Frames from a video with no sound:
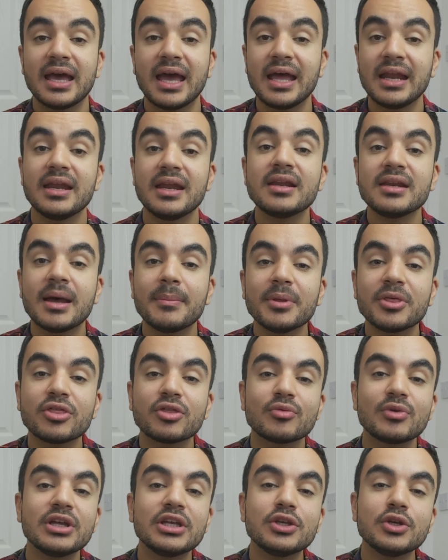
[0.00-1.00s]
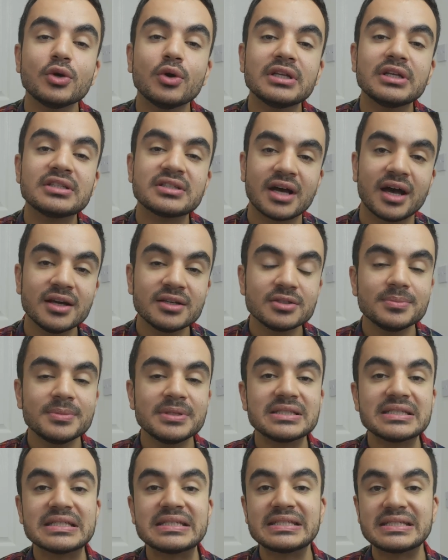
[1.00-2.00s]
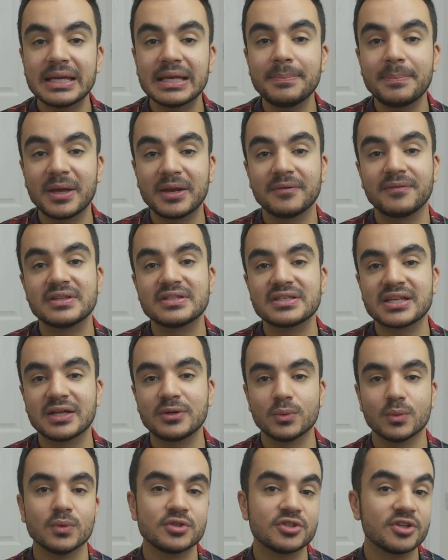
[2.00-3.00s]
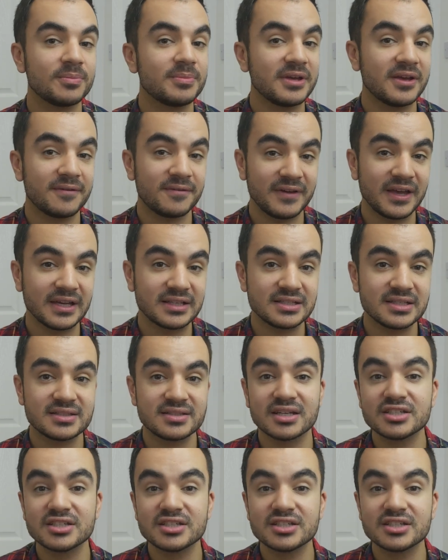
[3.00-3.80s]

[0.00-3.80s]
And number three, your entitlement to state benefits can also be affected,